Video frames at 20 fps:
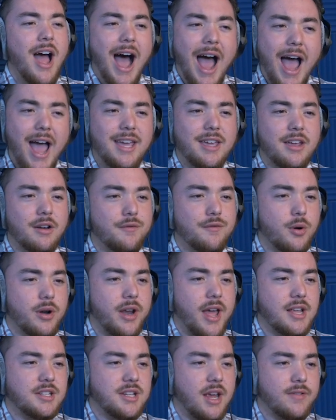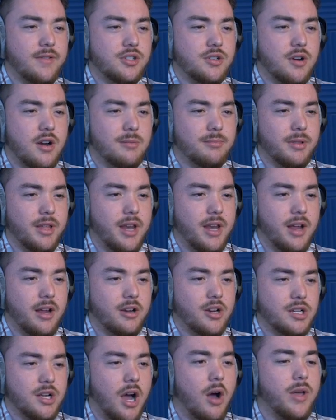I hear 4 days. I have a strong bleeding.
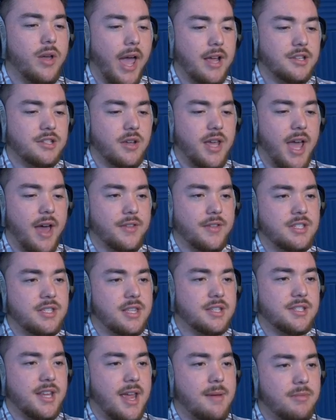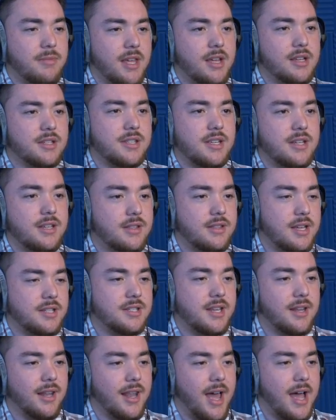Okay, so yeah, this is the same thing as they
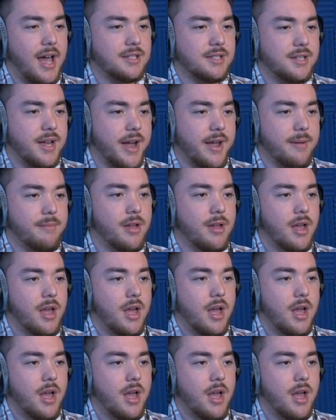said last time.